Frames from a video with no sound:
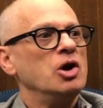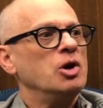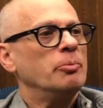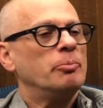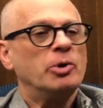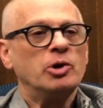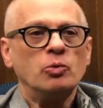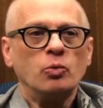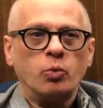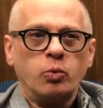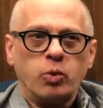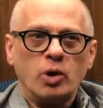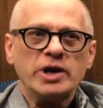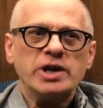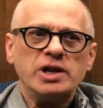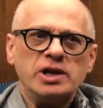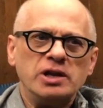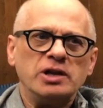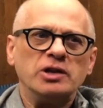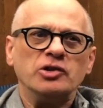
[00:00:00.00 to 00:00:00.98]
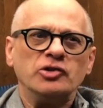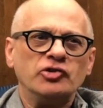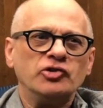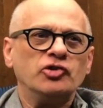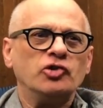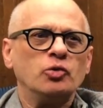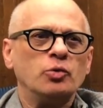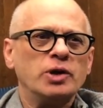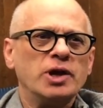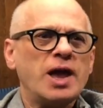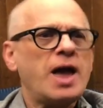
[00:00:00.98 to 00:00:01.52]
but what he is
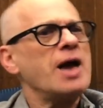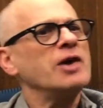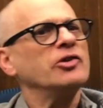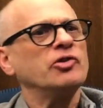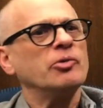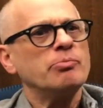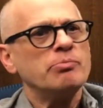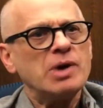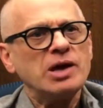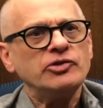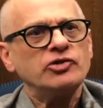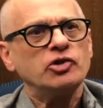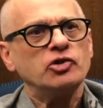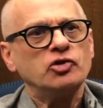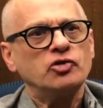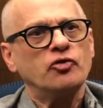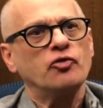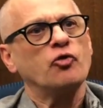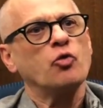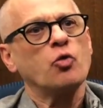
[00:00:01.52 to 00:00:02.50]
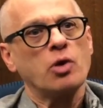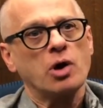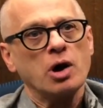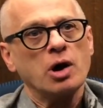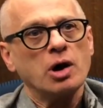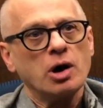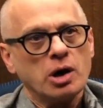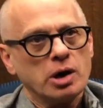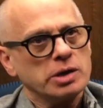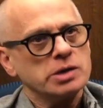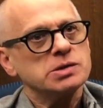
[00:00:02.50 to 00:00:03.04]
doing has a message for
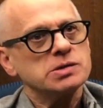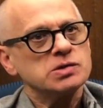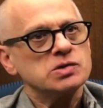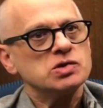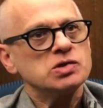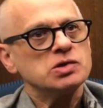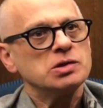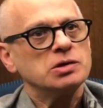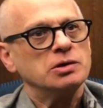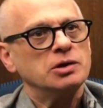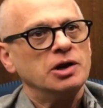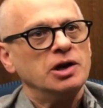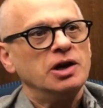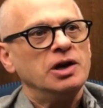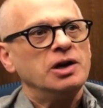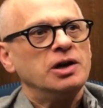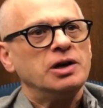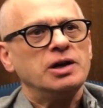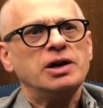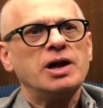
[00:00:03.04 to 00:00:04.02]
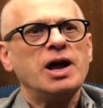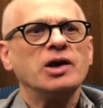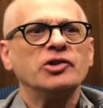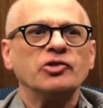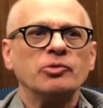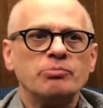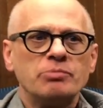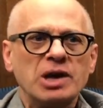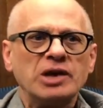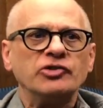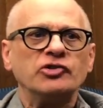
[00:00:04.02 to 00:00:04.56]
us. It has a
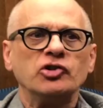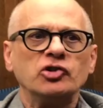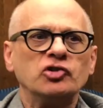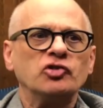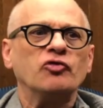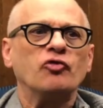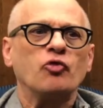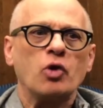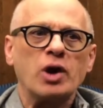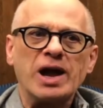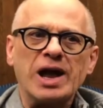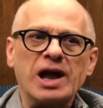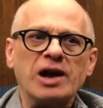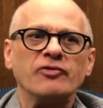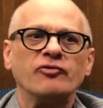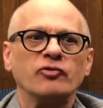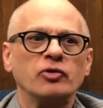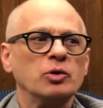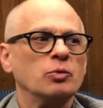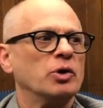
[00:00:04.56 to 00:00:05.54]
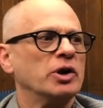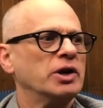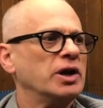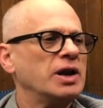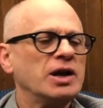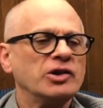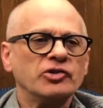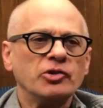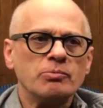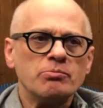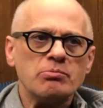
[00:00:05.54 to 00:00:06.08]
message for everyone. It
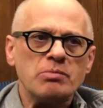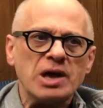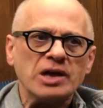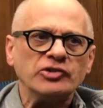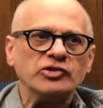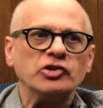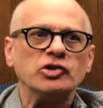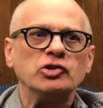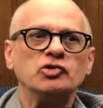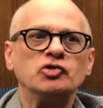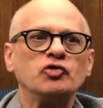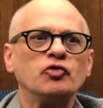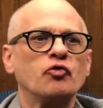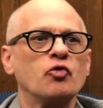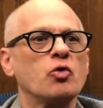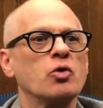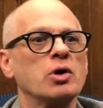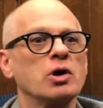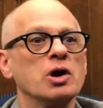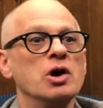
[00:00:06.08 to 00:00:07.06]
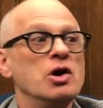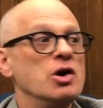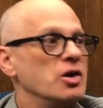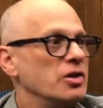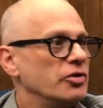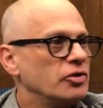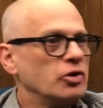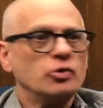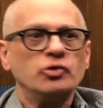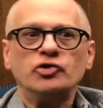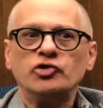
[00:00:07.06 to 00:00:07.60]
has a message for
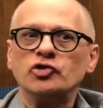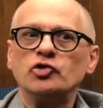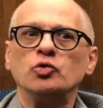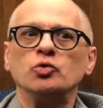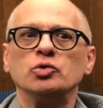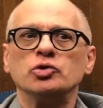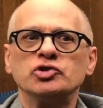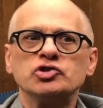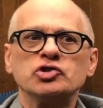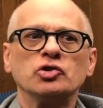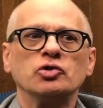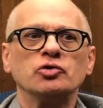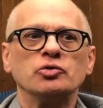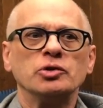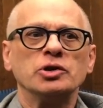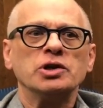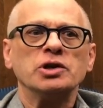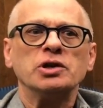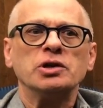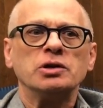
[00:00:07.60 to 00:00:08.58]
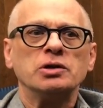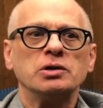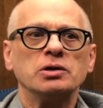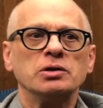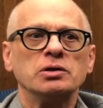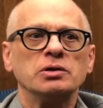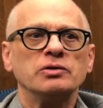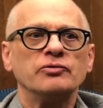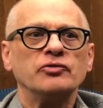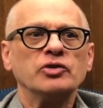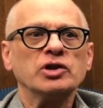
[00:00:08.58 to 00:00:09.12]
those school children in
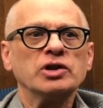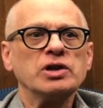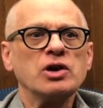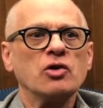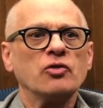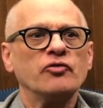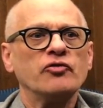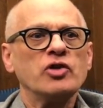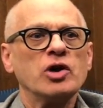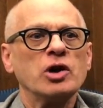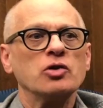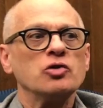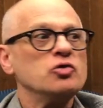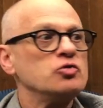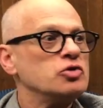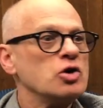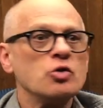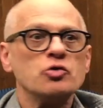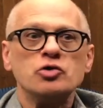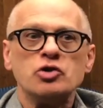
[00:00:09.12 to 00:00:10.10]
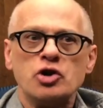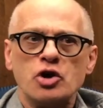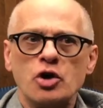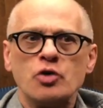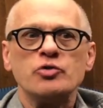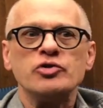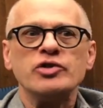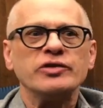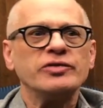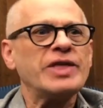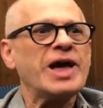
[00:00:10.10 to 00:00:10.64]
Philadelphia who don't know
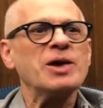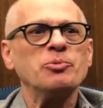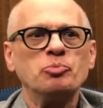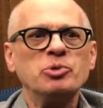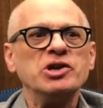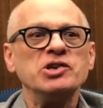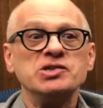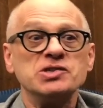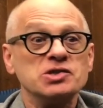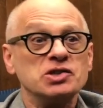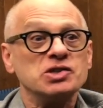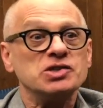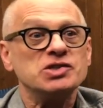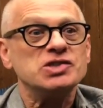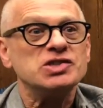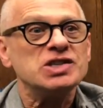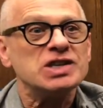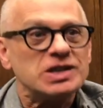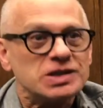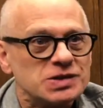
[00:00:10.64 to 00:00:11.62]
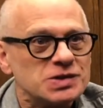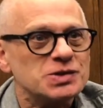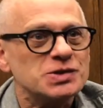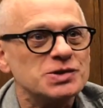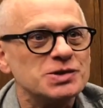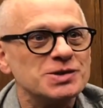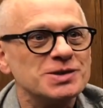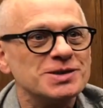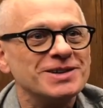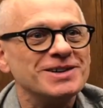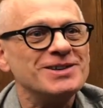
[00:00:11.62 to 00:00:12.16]
that piece
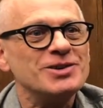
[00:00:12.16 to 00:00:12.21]
exists,